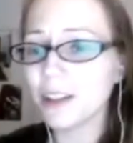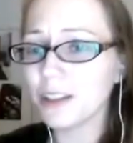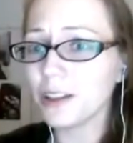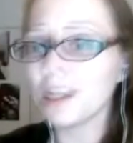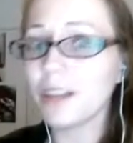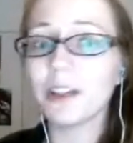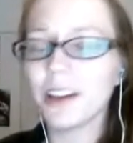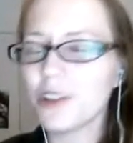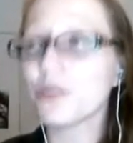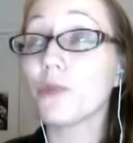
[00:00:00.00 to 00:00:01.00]
lovely
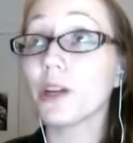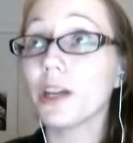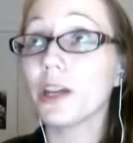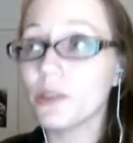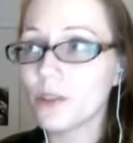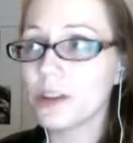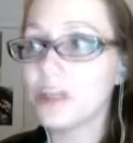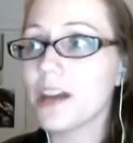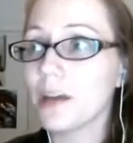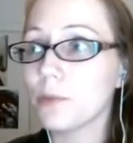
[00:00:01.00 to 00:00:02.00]
luxury of working with stretch
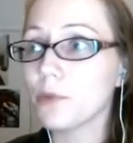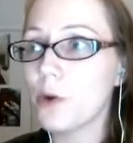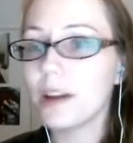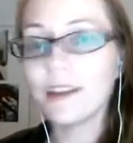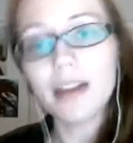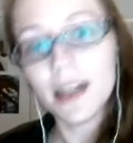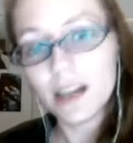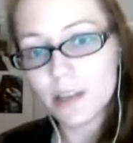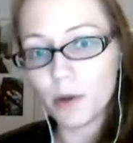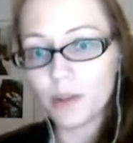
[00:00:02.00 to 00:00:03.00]
satin before, and it's got its
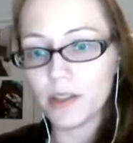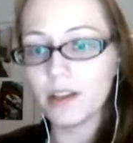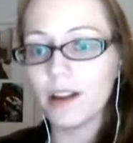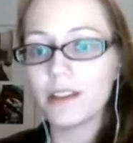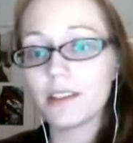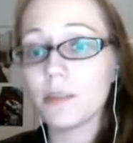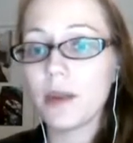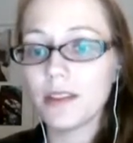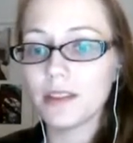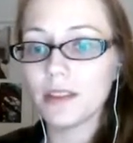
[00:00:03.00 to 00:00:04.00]
pros and cons. It
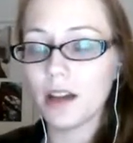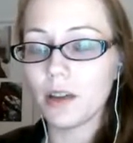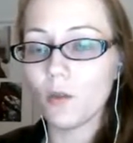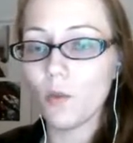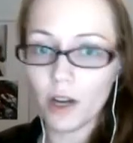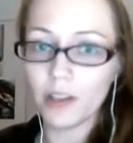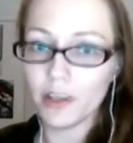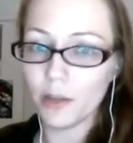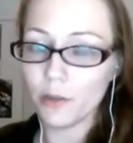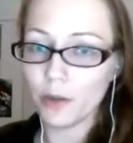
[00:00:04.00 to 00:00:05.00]
depends on where you get
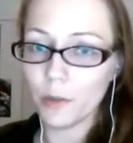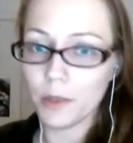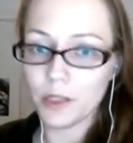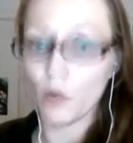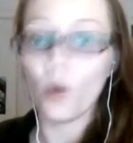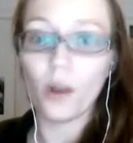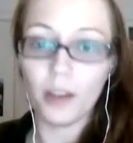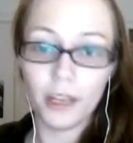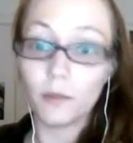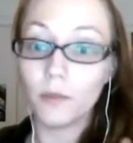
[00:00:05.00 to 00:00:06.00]
it from because the quality
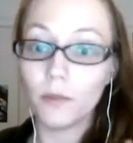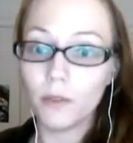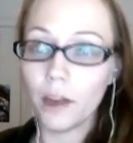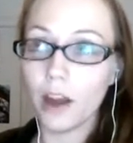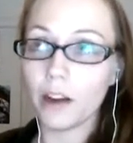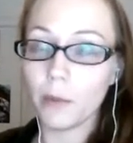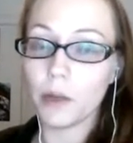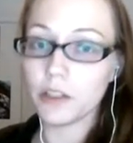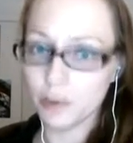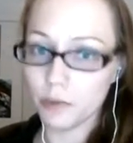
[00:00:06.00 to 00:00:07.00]
can very much
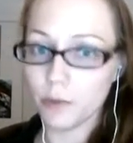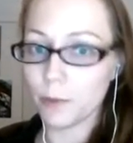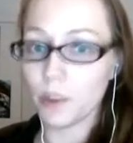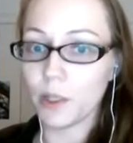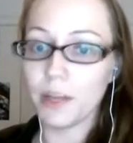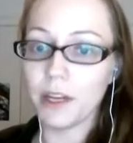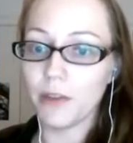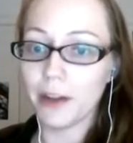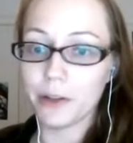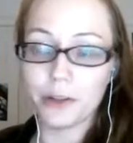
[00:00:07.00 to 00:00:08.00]
differ between the
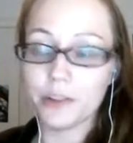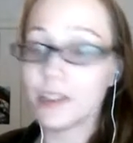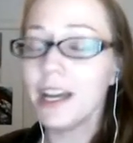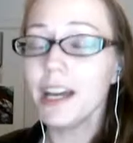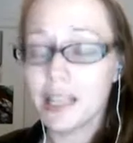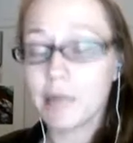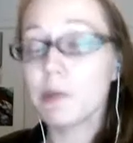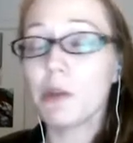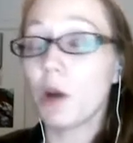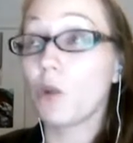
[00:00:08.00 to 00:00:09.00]
manufacturers. Some of
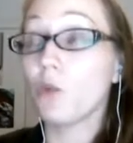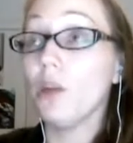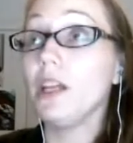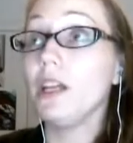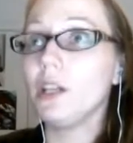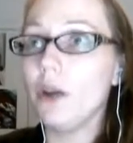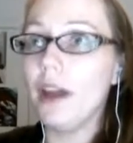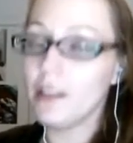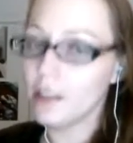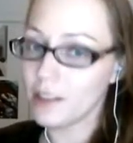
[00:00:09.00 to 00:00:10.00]
them are really great.
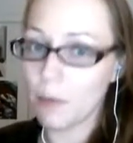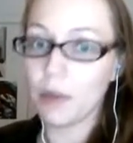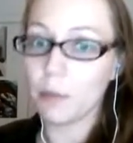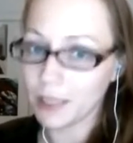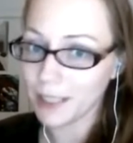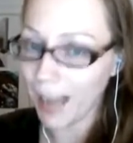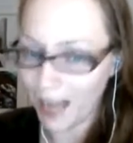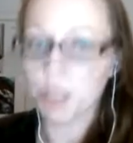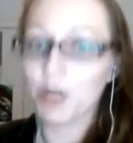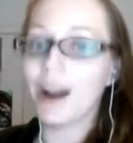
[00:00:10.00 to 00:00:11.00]
Some of them are
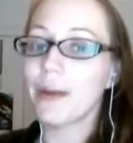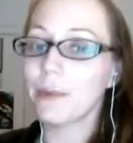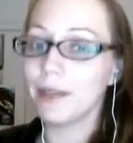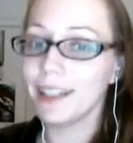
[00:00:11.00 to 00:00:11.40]
kind of crappy.